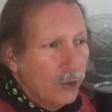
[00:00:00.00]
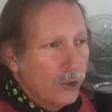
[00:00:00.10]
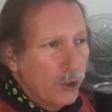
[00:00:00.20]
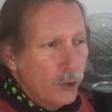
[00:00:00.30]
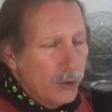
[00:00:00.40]

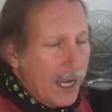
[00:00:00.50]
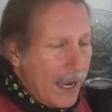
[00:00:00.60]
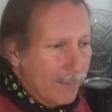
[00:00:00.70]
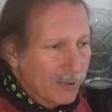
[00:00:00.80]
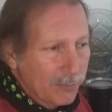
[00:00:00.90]
to
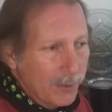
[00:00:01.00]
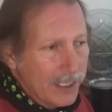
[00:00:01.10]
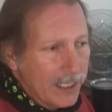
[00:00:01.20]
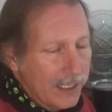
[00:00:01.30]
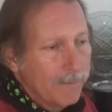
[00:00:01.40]
time
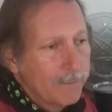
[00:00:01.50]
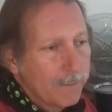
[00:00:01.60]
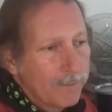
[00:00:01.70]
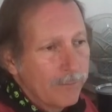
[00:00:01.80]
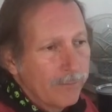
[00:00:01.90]
speed.
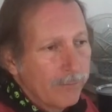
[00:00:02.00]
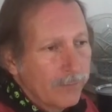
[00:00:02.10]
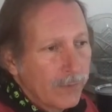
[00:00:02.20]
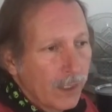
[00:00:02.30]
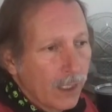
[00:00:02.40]

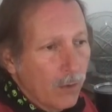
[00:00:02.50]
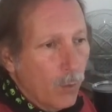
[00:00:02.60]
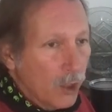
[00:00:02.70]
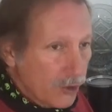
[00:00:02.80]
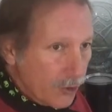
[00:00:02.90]

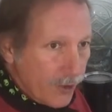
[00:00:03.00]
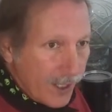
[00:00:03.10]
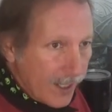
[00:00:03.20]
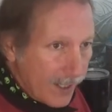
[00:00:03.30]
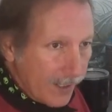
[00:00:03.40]
Once you're
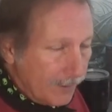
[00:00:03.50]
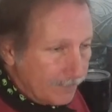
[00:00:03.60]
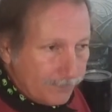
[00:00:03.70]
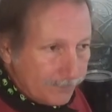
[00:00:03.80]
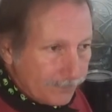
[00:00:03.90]

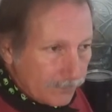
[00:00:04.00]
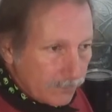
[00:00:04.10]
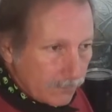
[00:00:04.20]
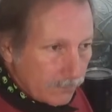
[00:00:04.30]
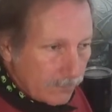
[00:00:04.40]
there,
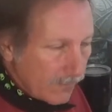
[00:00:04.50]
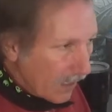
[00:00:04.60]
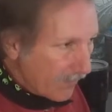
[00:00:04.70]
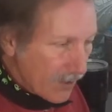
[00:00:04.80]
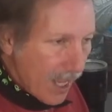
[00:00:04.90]

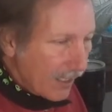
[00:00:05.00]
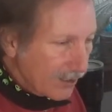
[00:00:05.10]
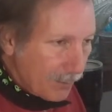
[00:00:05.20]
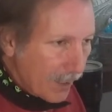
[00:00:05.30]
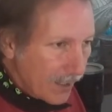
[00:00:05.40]
if you're not
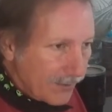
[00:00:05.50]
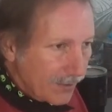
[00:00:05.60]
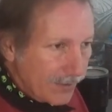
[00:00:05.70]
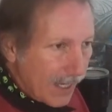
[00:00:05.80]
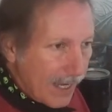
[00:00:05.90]

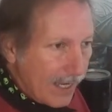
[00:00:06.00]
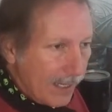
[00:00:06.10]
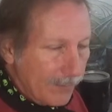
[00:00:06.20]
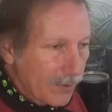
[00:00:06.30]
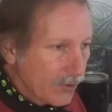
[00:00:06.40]
experiencing
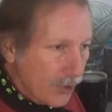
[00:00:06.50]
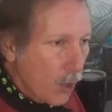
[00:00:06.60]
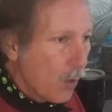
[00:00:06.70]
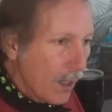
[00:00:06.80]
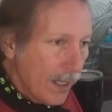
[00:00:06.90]
time, there's
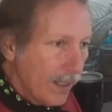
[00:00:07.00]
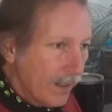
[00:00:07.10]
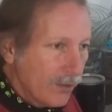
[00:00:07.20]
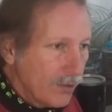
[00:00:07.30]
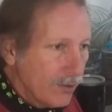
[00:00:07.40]
no way
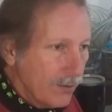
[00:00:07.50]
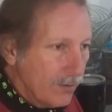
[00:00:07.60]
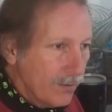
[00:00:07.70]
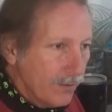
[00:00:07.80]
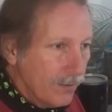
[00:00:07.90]
that
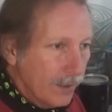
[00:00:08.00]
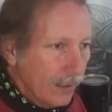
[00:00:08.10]
you